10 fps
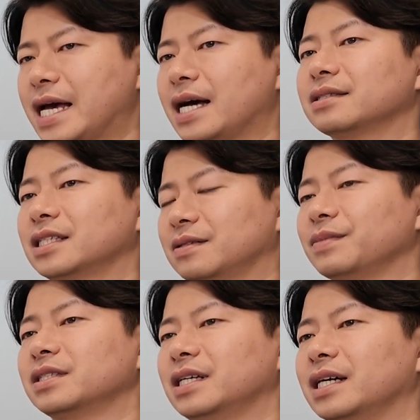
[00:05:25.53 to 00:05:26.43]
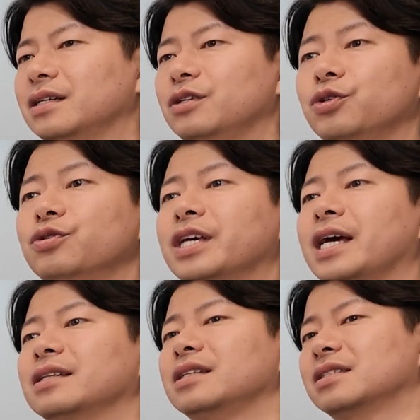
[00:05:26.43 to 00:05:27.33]
Yeah, that's a mistake. If you
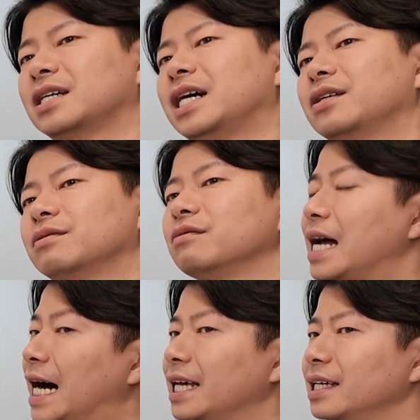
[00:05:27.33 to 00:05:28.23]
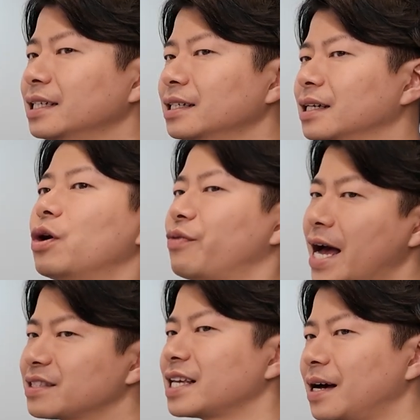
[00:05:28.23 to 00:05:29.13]
can decide on Line or
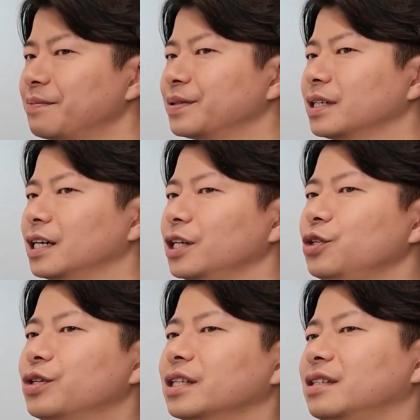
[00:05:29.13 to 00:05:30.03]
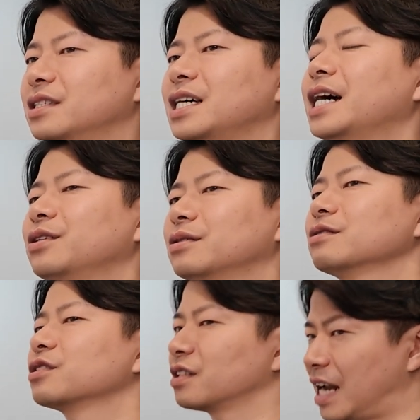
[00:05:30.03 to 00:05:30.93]
WhatsApp, you can decide
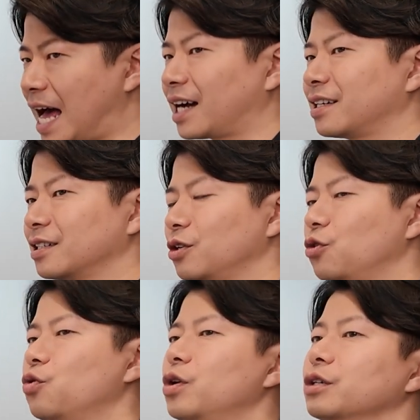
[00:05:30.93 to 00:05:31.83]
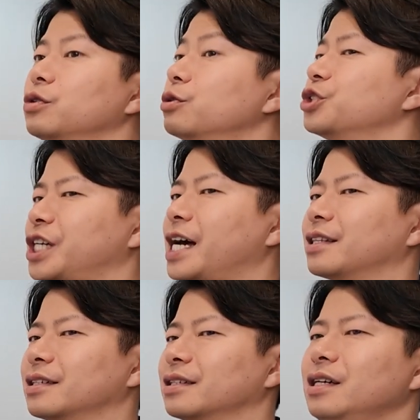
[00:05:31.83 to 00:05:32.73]
on Slack or Google
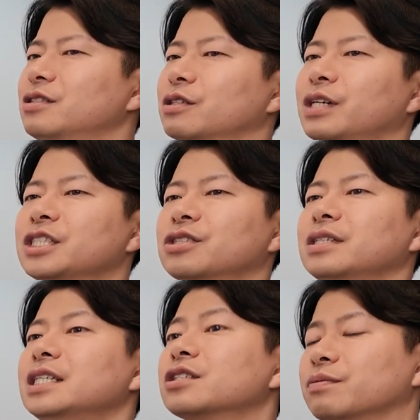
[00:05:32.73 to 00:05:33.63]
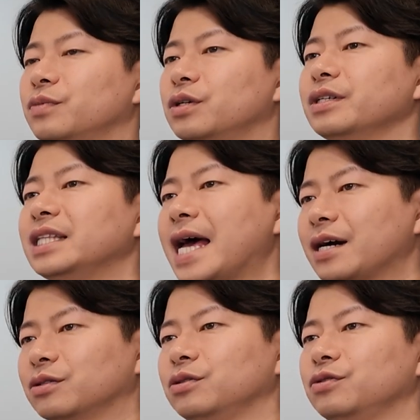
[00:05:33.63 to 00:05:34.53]
Chat. If the question is small
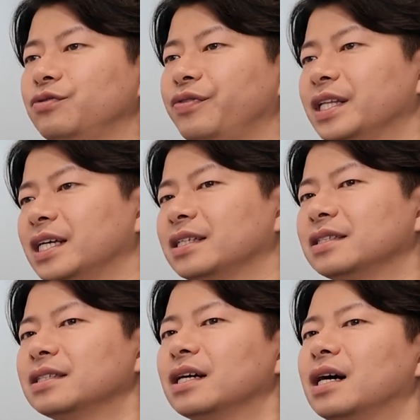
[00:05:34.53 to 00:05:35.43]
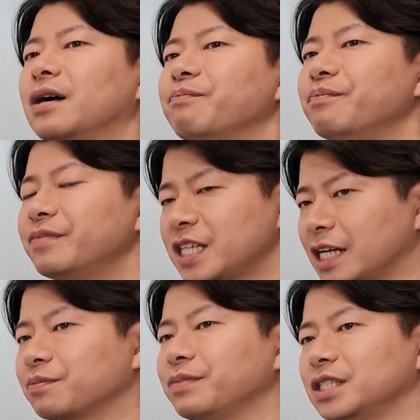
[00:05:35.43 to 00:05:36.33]
enough to fit in a
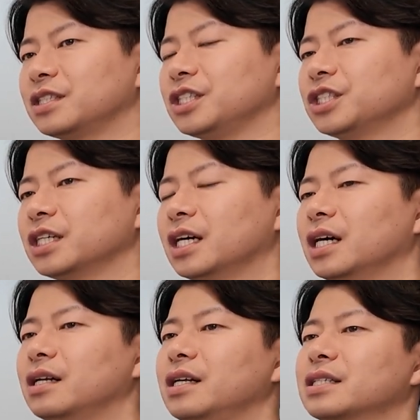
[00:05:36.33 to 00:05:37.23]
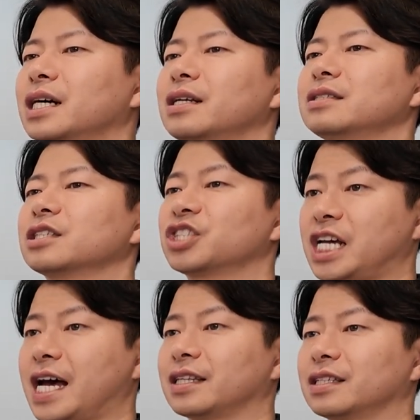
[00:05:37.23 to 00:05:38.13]
chat message, decide in the
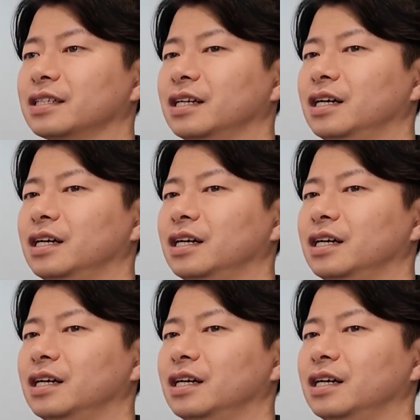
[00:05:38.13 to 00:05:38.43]
chat.